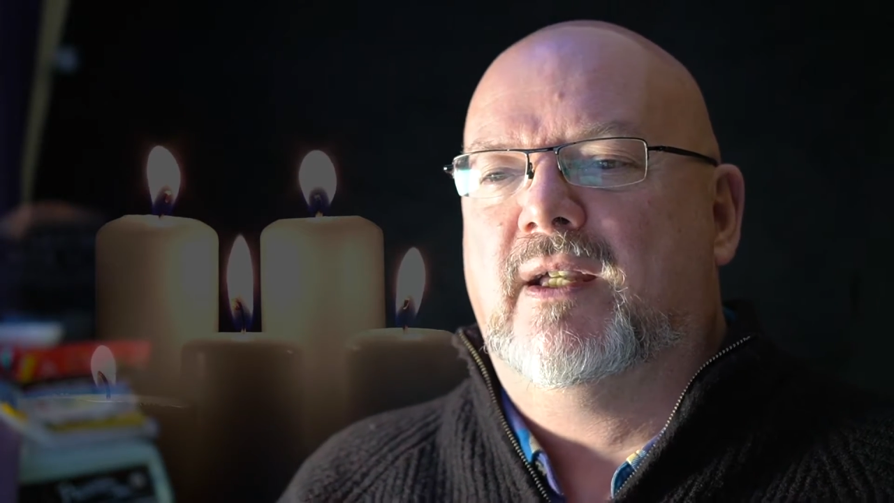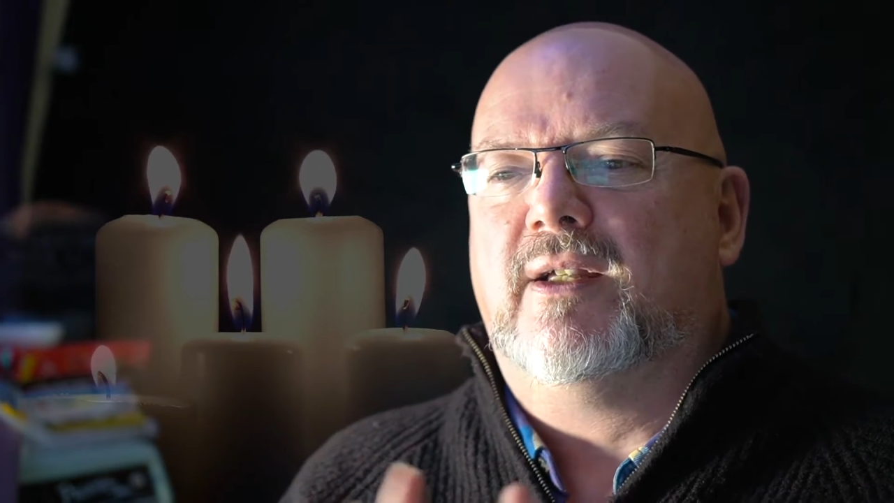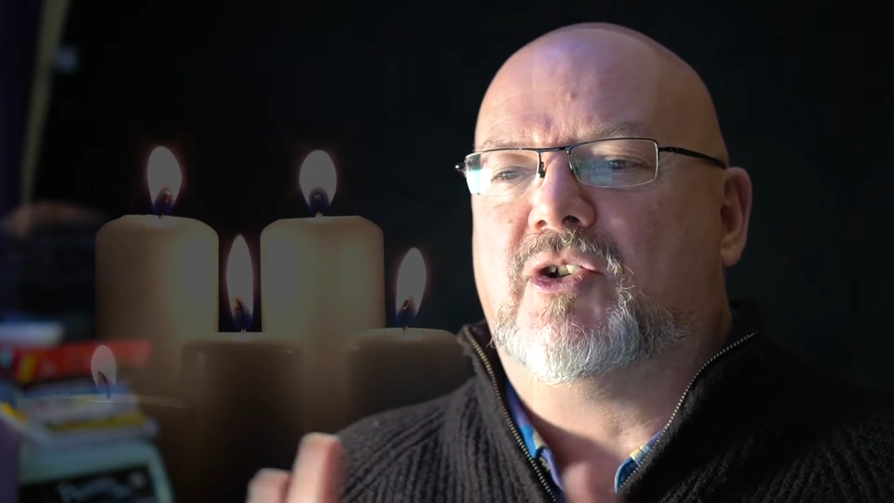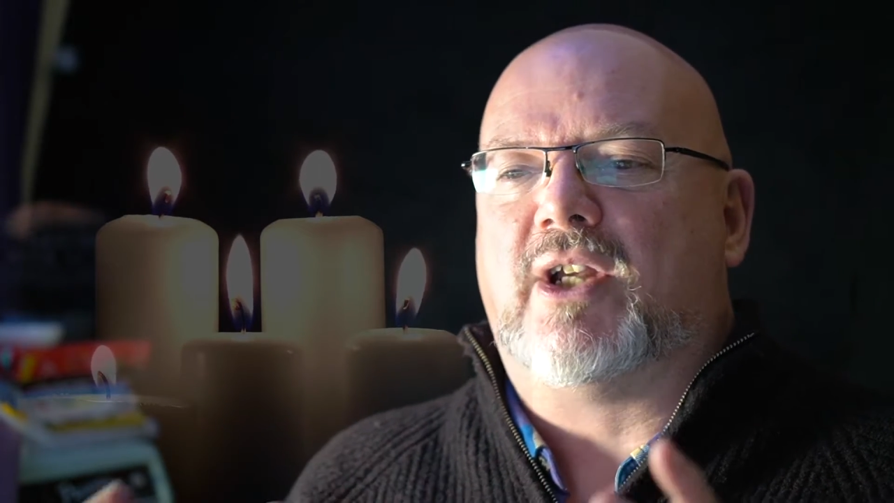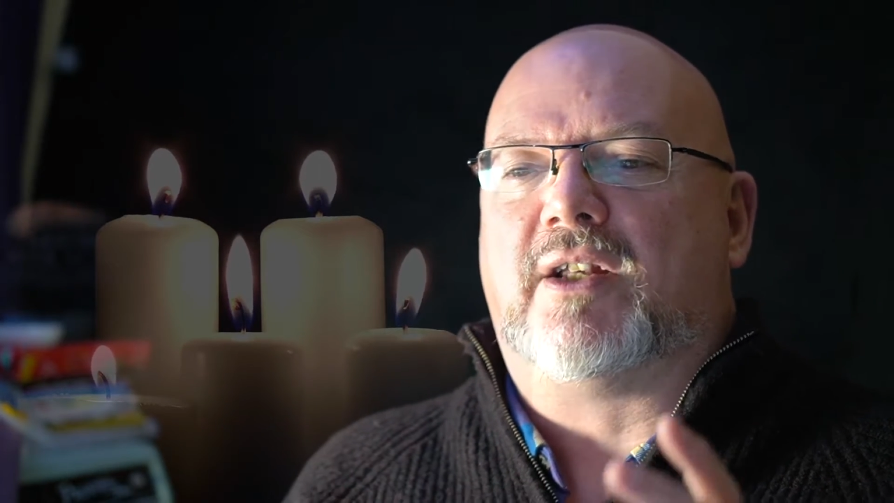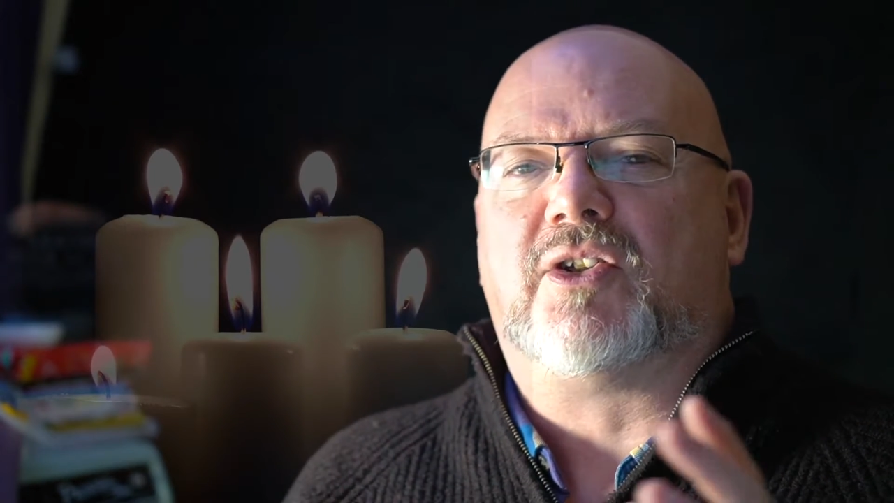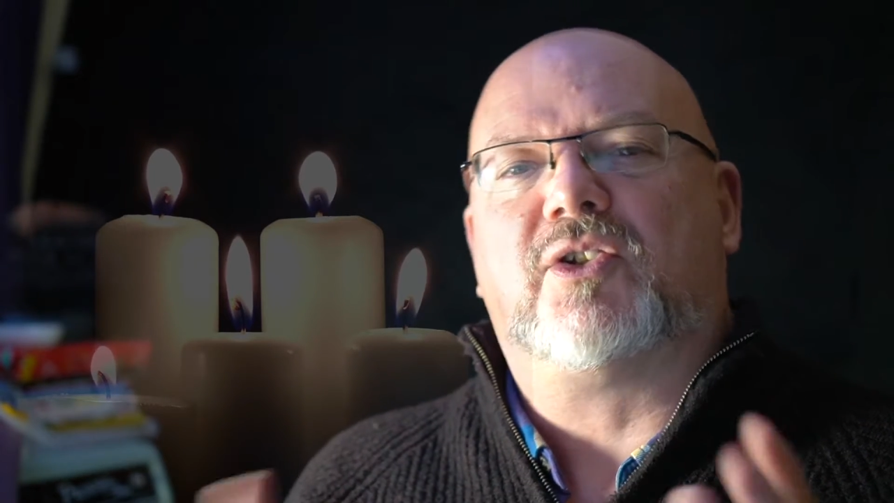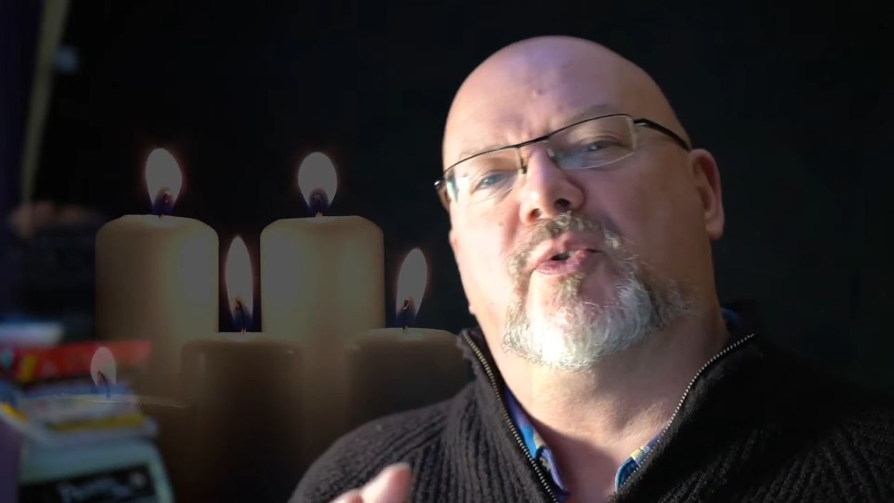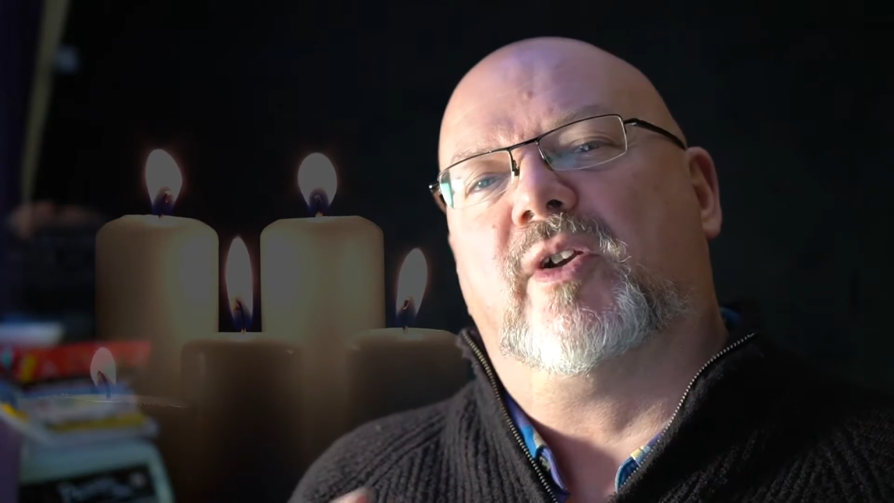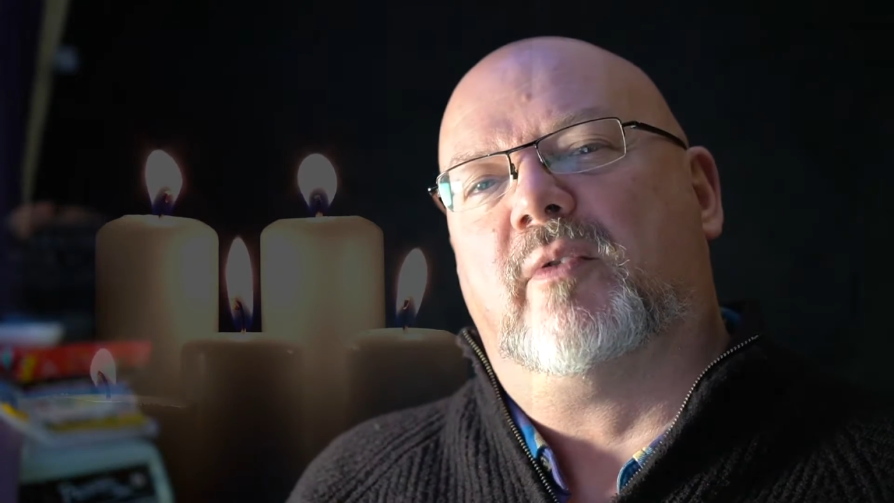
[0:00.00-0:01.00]
shared a
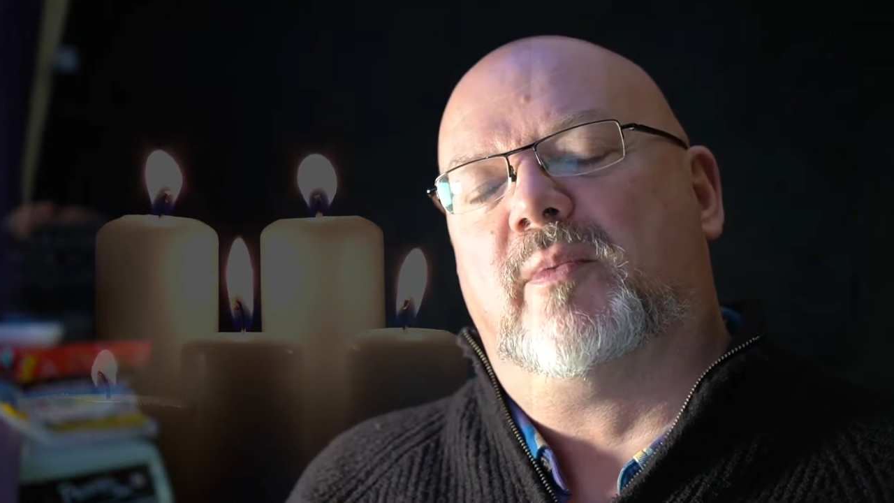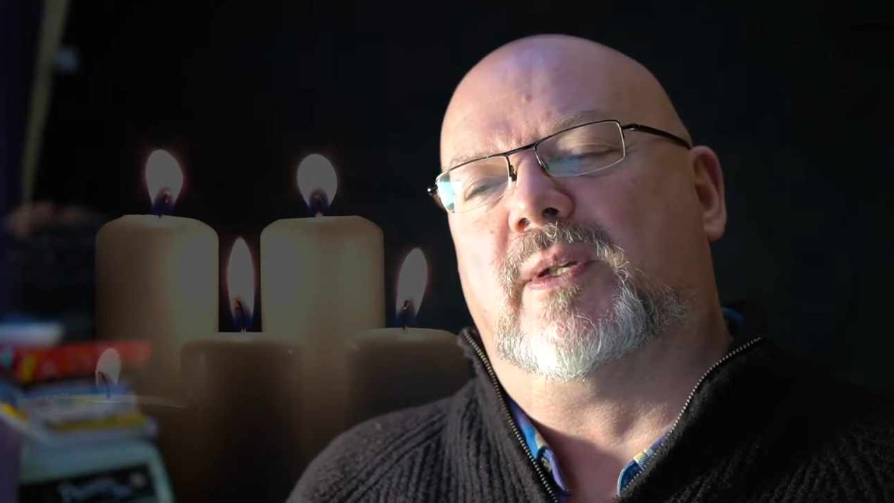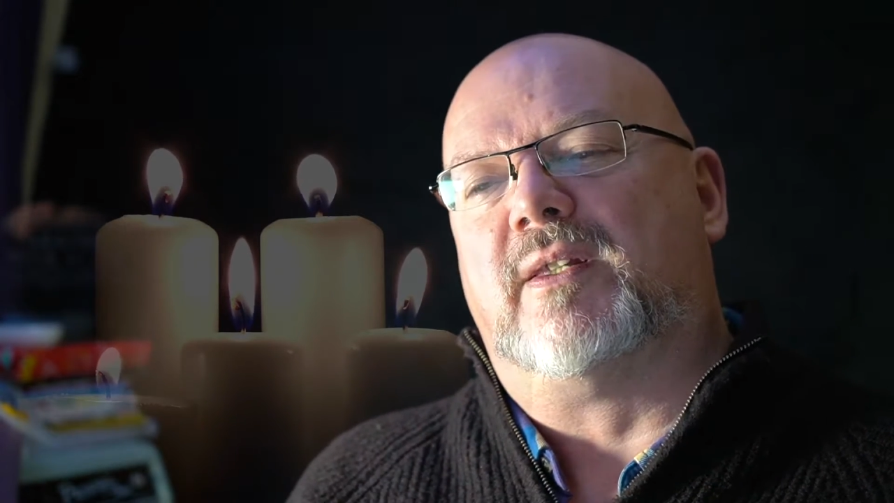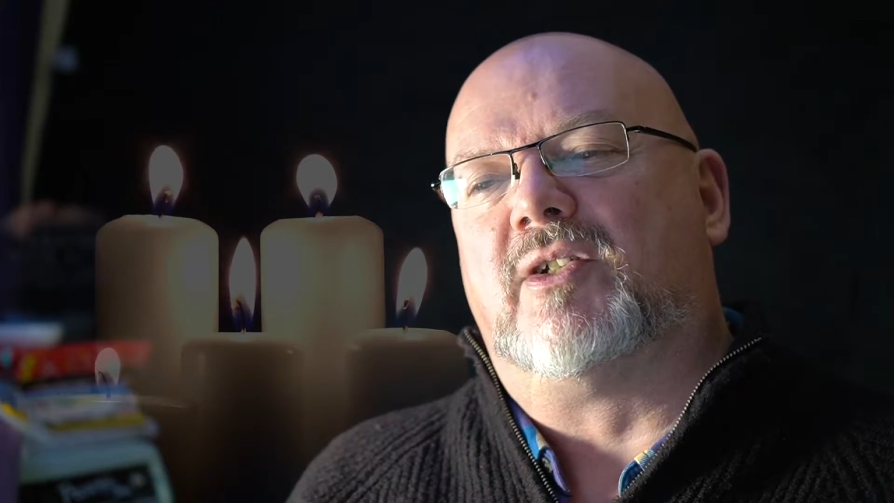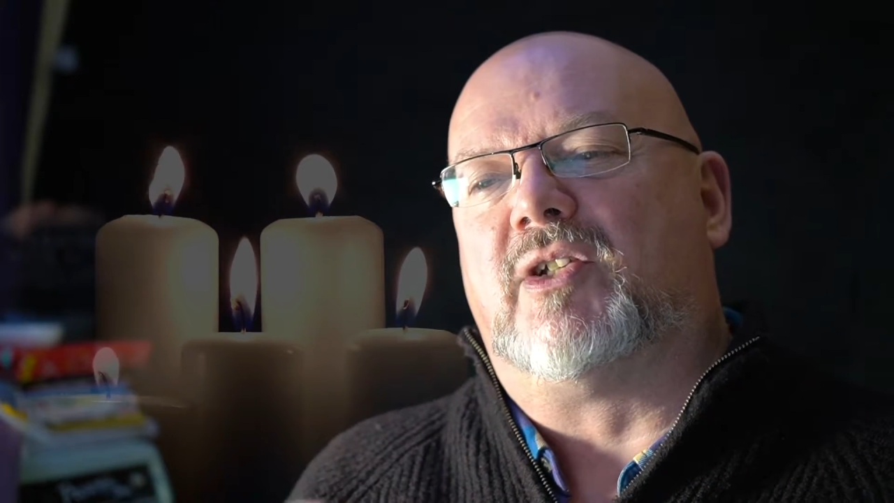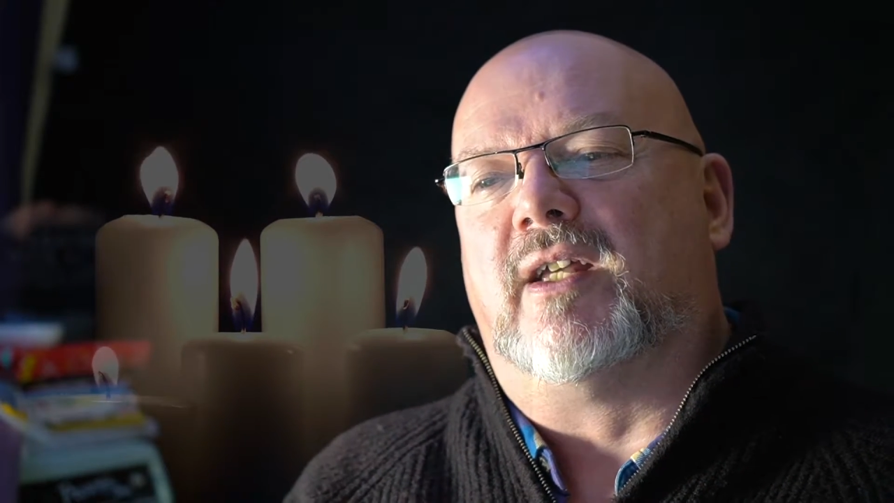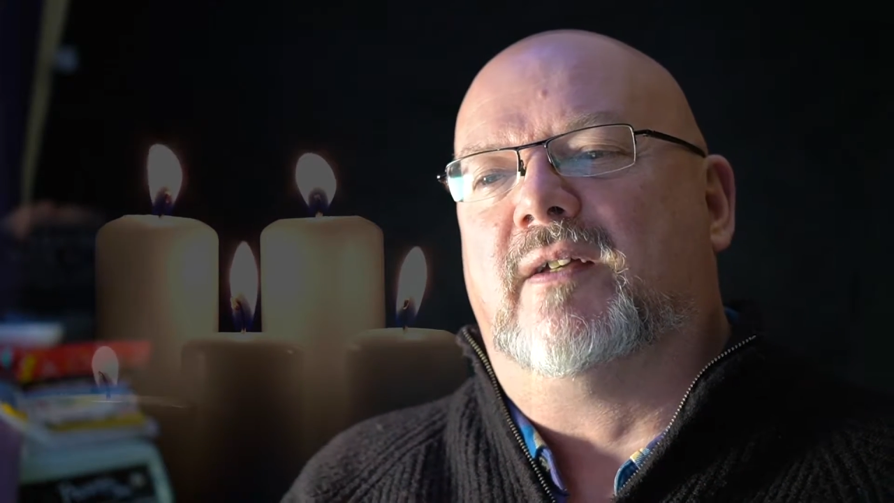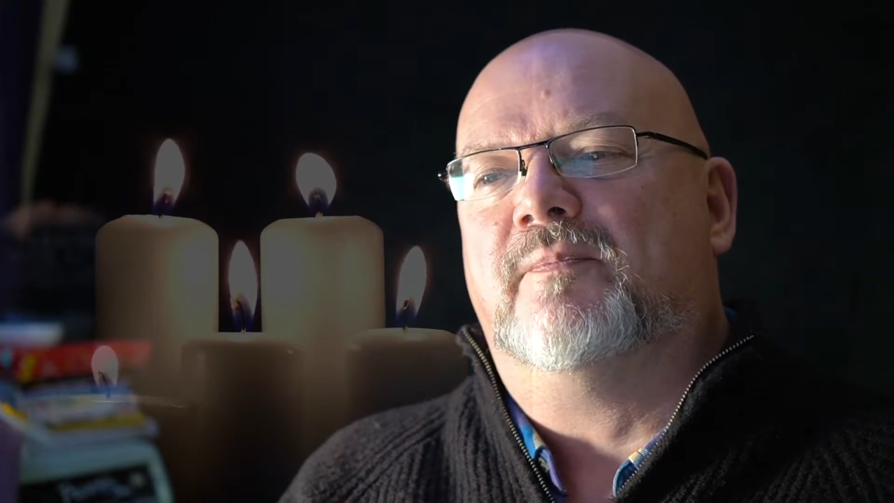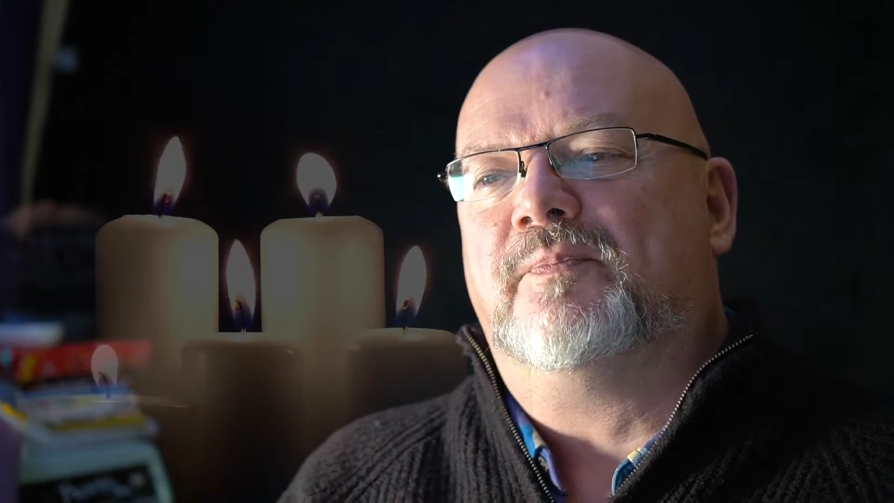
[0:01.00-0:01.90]
story with me this year